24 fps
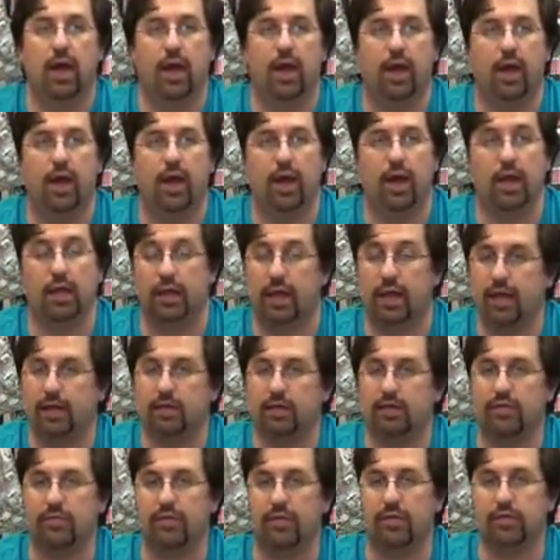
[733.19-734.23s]
I liked
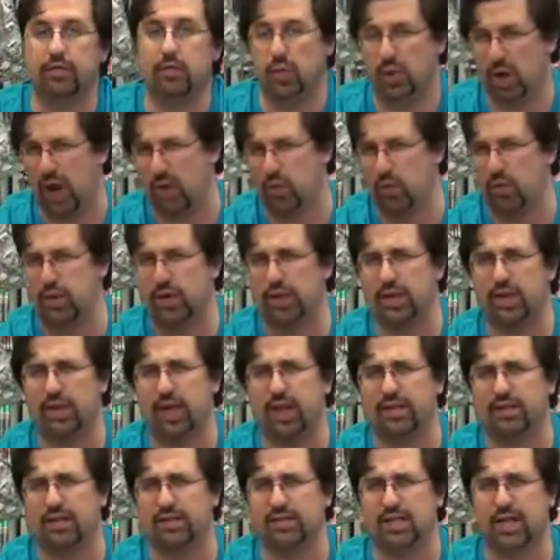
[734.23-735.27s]
the first one. I really
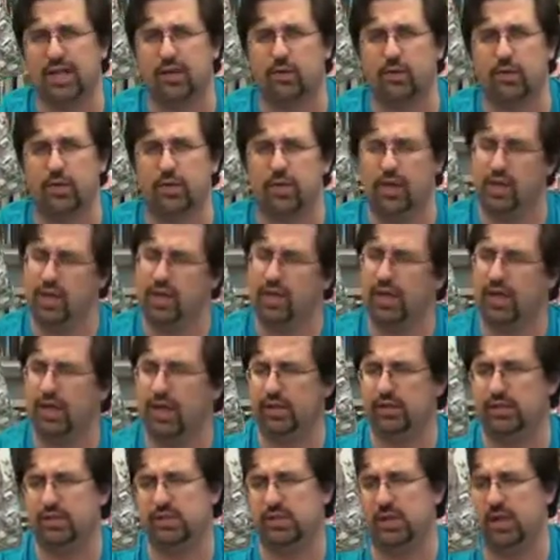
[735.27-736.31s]
like the second one.
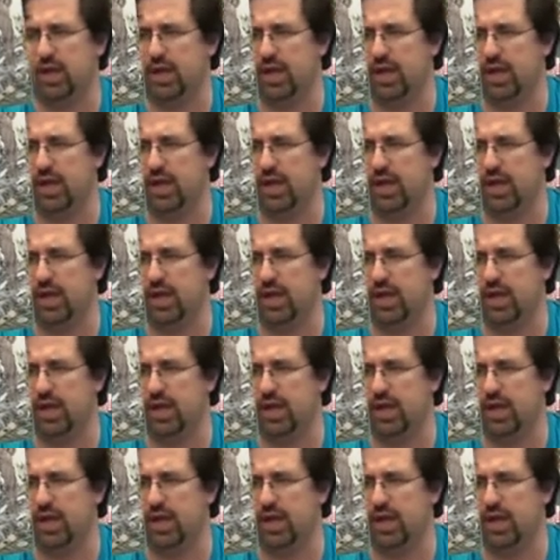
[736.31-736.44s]
It's